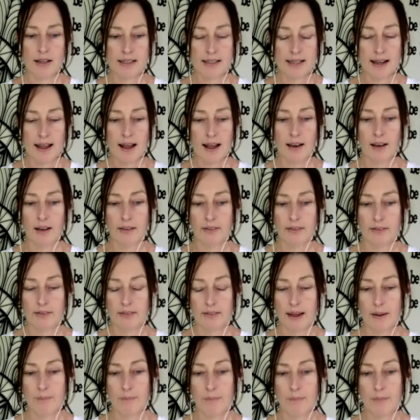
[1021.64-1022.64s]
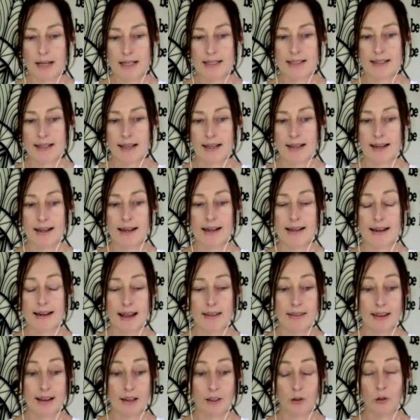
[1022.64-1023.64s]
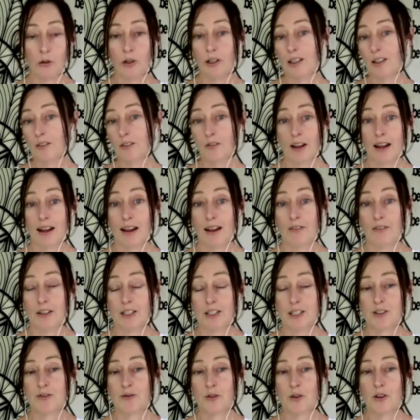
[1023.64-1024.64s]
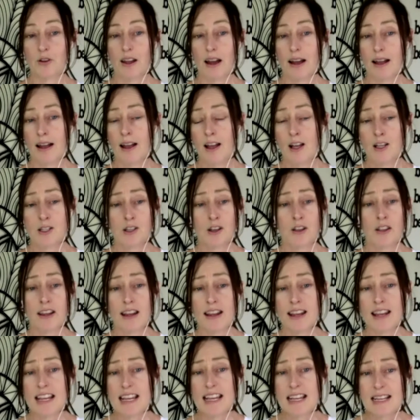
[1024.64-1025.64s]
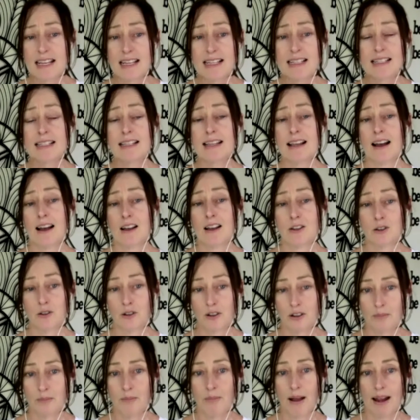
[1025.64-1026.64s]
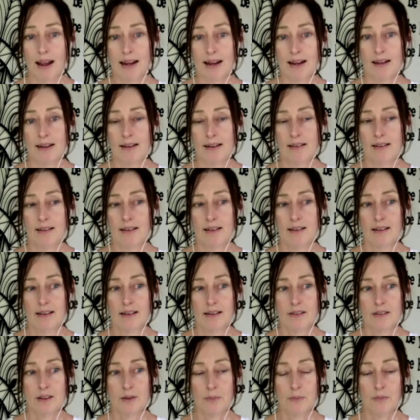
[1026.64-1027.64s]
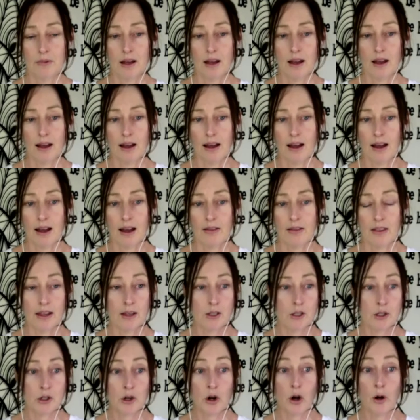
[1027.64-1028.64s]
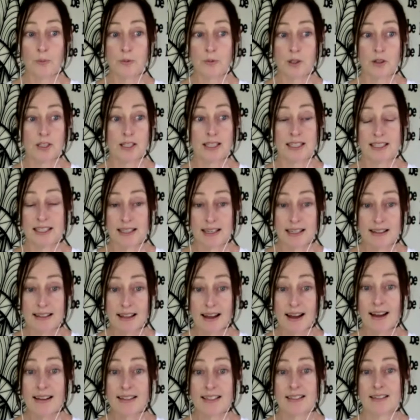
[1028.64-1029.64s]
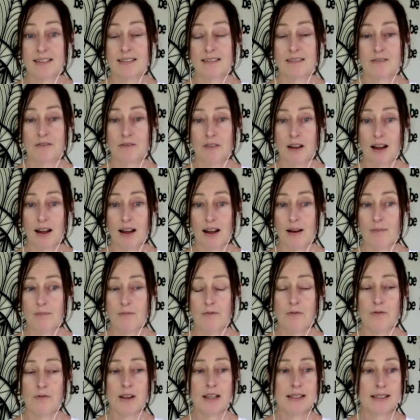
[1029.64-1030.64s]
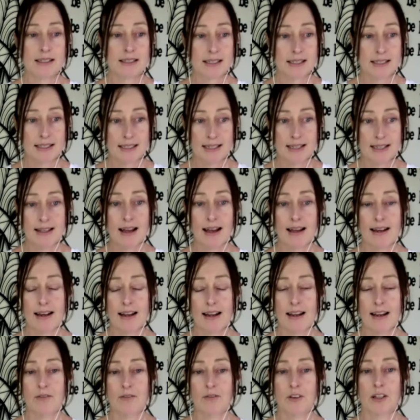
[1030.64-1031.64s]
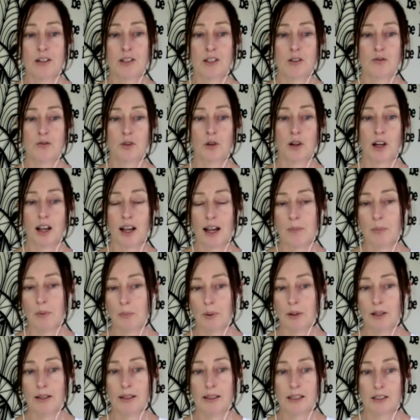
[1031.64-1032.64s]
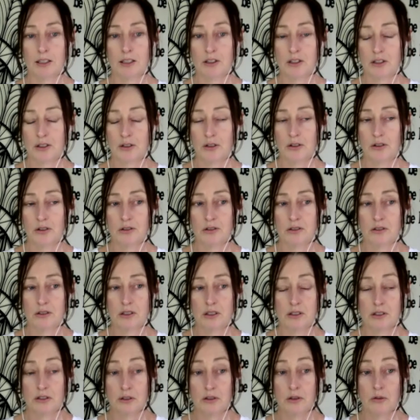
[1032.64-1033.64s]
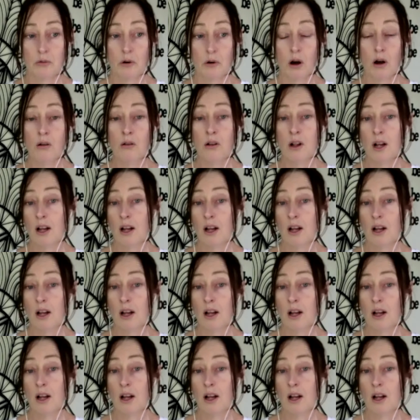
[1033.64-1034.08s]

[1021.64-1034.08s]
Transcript: talent that meets their need, and they're looking for evidence for that. So the easier you can make them their job to see that fit, to see that evidence of your capability to do the role,